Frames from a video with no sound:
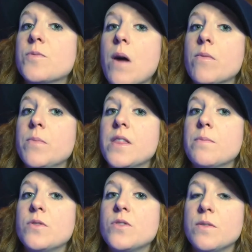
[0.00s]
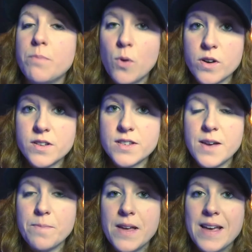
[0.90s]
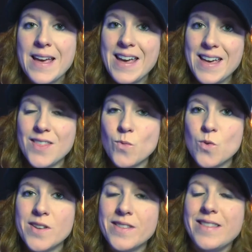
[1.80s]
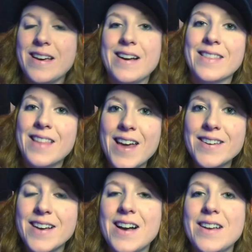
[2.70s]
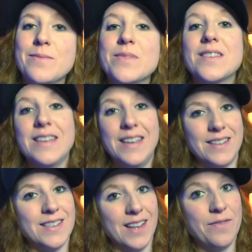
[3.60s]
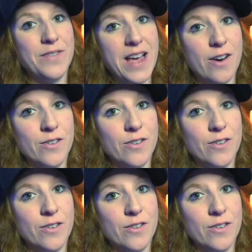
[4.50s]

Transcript: is probably the most important step and the one that a lot of times gets left out.